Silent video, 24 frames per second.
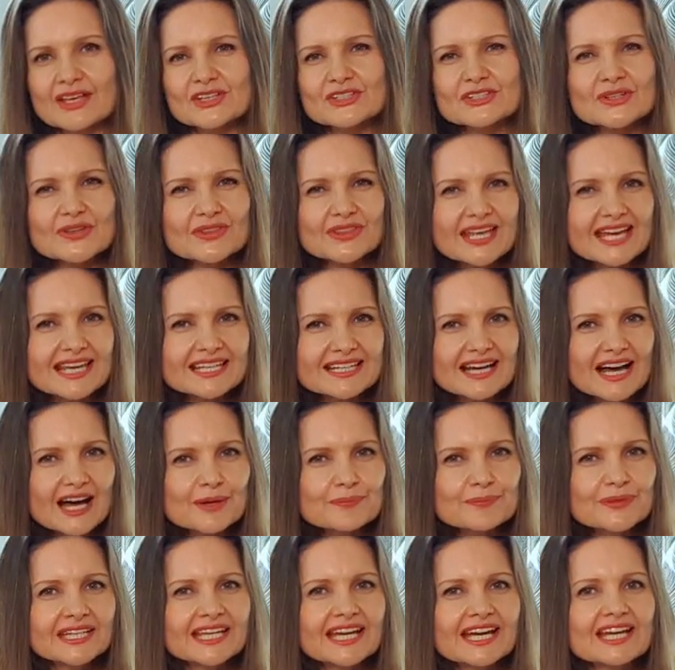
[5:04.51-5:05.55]
So then I
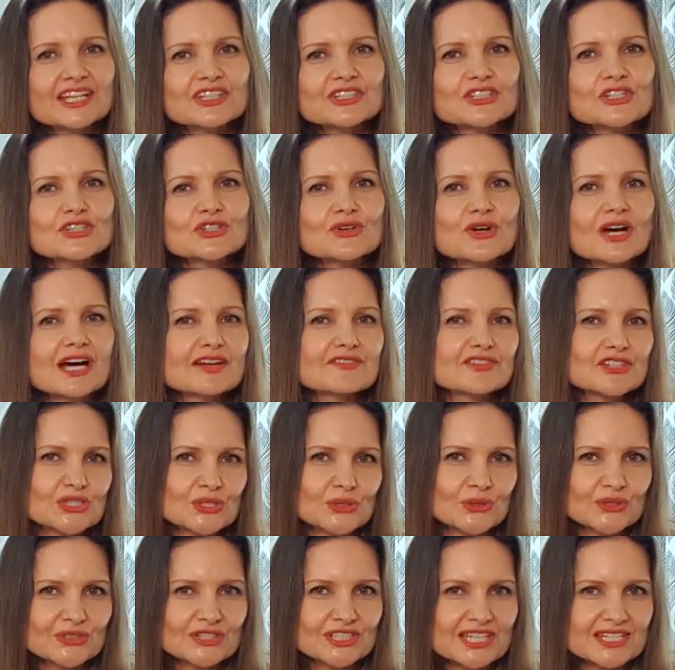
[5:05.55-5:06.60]
began to drive
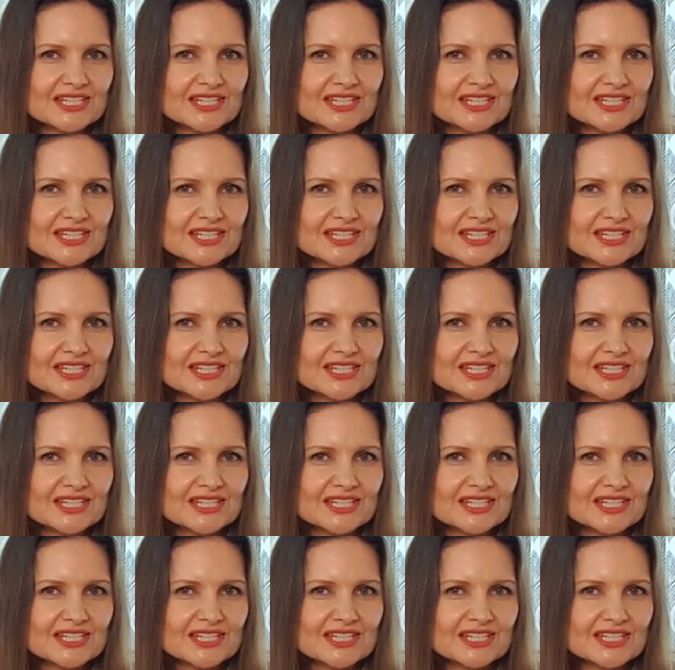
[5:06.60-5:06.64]
short